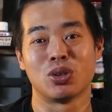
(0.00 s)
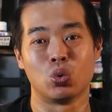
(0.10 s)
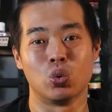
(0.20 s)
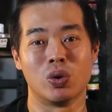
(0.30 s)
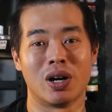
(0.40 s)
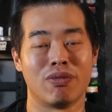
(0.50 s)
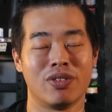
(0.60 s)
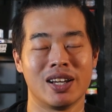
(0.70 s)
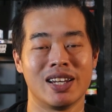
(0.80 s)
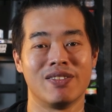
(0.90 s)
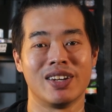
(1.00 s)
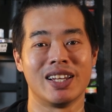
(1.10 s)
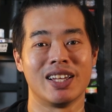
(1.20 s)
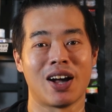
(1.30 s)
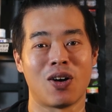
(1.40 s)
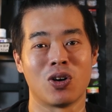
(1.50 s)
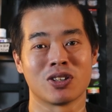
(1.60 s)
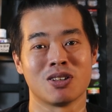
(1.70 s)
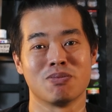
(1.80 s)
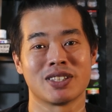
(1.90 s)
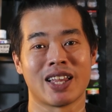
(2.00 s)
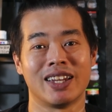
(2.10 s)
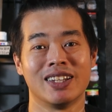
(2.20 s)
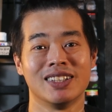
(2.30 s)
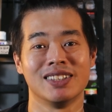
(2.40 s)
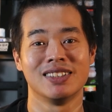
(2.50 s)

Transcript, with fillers: to a really, really awesome standard.